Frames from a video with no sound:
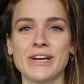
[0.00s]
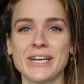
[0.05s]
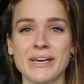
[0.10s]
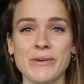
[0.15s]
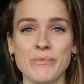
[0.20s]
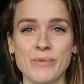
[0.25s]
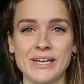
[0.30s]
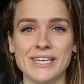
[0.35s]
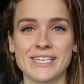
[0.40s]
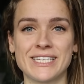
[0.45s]
Running
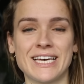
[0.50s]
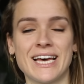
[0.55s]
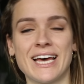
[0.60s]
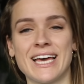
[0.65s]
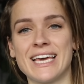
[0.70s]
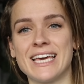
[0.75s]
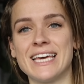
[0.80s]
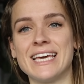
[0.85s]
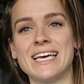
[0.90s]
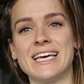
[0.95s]
in winter
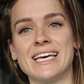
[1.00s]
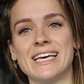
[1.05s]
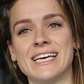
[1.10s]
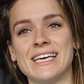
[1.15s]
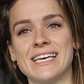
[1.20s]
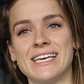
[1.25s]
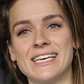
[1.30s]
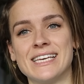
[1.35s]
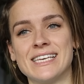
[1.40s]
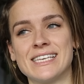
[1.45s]

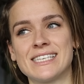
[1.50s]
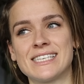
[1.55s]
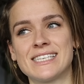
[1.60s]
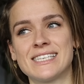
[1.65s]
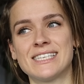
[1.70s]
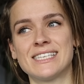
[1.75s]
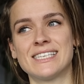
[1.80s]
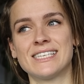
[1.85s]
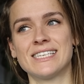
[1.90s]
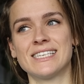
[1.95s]

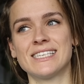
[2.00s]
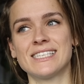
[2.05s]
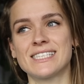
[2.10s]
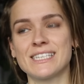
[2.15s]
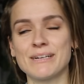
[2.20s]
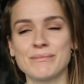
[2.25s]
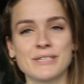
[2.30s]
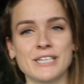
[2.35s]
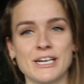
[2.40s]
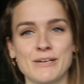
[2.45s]
is
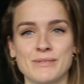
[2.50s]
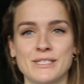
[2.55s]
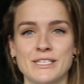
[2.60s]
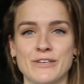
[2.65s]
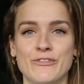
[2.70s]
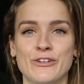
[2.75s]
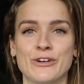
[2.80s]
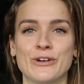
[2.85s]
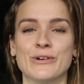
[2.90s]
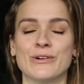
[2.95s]
sometimes
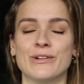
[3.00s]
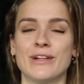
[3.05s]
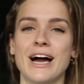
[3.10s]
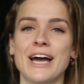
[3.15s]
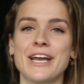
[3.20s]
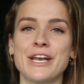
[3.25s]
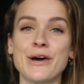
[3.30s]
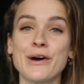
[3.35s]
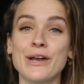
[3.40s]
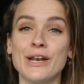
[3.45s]
difficult.
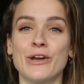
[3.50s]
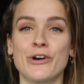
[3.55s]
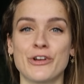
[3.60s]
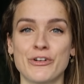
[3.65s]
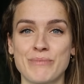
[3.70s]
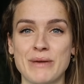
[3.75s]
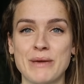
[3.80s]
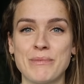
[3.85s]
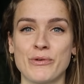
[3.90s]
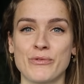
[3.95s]
I know a lot
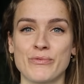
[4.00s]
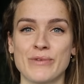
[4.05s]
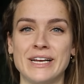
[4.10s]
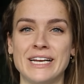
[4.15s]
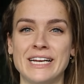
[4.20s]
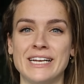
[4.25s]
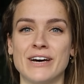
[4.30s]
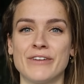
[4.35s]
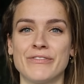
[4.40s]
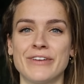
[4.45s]
of people
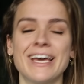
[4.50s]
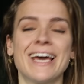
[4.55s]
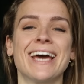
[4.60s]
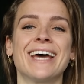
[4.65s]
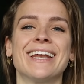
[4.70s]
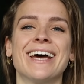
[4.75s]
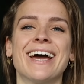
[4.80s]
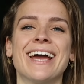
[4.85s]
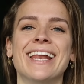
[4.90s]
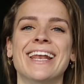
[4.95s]
really love it,
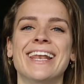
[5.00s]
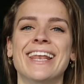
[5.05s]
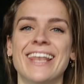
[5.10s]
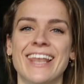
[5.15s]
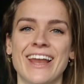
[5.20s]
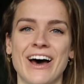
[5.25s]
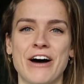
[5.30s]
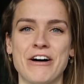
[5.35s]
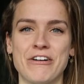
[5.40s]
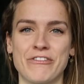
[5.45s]
and I
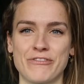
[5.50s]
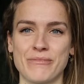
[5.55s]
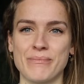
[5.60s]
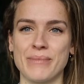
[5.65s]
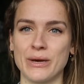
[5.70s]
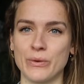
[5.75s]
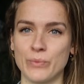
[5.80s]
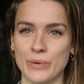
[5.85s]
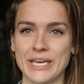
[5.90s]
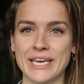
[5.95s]
love
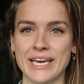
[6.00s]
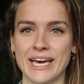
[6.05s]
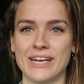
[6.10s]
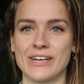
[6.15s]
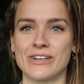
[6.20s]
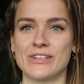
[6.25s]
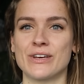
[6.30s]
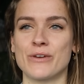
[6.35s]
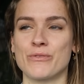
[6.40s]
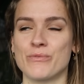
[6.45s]
my
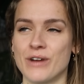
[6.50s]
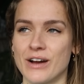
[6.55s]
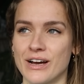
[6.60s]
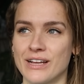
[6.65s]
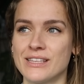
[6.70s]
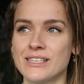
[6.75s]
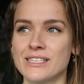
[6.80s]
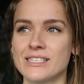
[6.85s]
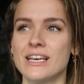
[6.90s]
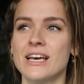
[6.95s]
weekend
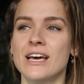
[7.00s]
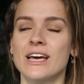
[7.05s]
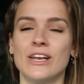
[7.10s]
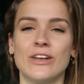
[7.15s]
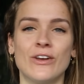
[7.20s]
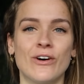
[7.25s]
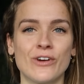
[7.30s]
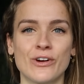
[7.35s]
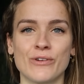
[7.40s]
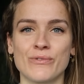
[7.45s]
runs.
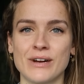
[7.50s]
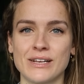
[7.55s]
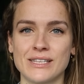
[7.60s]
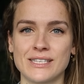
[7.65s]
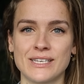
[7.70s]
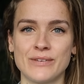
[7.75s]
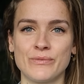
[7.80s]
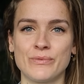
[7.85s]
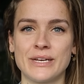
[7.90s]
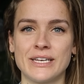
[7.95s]
Longer
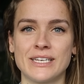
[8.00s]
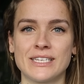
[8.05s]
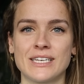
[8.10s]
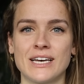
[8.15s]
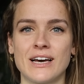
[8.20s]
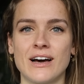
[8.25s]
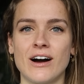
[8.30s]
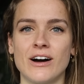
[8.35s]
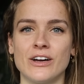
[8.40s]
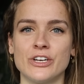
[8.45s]
runs in
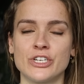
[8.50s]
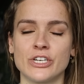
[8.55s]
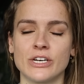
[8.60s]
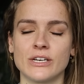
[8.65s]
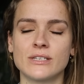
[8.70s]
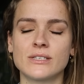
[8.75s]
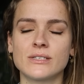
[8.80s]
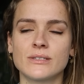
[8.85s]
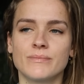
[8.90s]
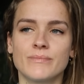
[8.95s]
winter are
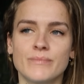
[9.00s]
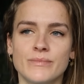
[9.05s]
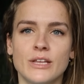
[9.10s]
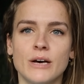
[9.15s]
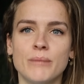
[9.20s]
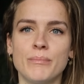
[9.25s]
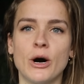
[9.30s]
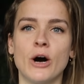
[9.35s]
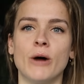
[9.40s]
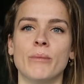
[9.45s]
just
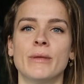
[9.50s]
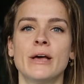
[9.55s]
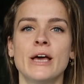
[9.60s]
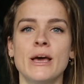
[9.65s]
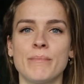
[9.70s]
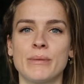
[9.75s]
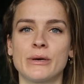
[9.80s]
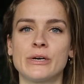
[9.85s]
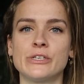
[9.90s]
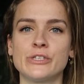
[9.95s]
the bomb,
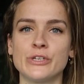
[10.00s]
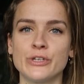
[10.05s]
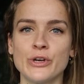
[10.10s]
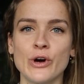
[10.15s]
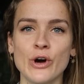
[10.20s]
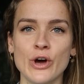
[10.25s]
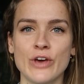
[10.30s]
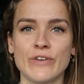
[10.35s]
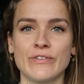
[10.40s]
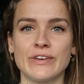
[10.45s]
because you're
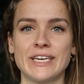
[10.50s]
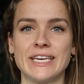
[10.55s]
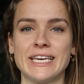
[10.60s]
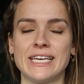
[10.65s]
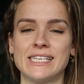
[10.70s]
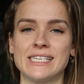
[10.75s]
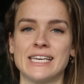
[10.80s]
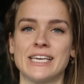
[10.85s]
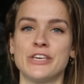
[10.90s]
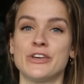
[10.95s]
not
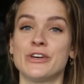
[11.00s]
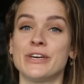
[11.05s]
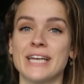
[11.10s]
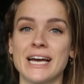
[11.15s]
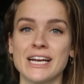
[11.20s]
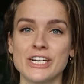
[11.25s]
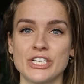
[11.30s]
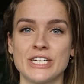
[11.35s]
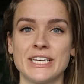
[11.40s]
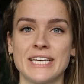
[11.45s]
overheating, you can
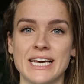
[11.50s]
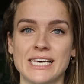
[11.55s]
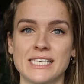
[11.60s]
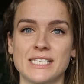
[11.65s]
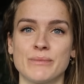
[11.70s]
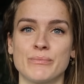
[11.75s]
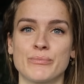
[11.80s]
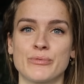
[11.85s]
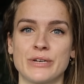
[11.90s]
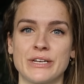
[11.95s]
actually get
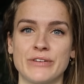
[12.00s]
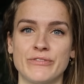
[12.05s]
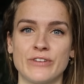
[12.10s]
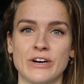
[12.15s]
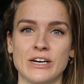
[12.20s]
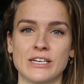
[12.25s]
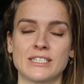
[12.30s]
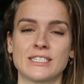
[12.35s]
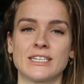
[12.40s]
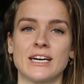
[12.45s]
some pretty
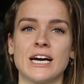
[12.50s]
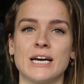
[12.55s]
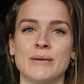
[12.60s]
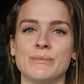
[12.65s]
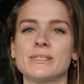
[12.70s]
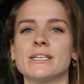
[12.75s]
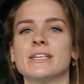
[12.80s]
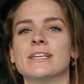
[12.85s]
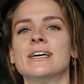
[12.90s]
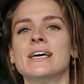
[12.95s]
fast
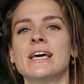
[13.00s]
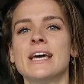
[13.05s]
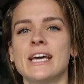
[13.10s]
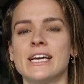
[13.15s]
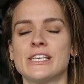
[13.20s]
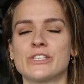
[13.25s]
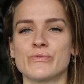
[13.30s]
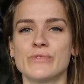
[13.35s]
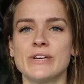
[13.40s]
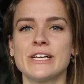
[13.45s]
times, and
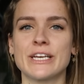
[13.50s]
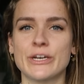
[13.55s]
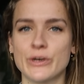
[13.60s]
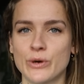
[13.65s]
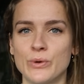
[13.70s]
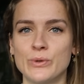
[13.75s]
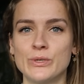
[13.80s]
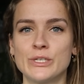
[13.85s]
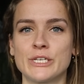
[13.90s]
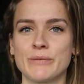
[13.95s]
it's really
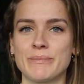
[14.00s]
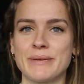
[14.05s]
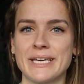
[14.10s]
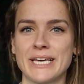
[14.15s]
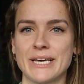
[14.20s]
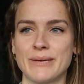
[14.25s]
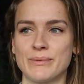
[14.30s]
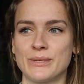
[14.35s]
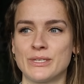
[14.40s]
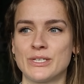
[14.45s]
cool to
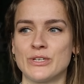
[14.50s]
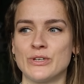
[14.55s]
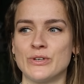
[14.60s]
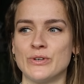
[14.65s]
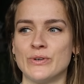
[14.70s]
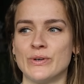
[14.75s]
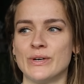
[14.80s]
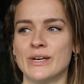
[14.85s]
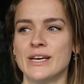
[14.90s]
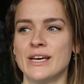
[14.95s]
be able
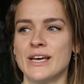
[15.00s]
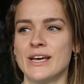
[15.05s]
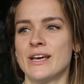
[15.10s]
to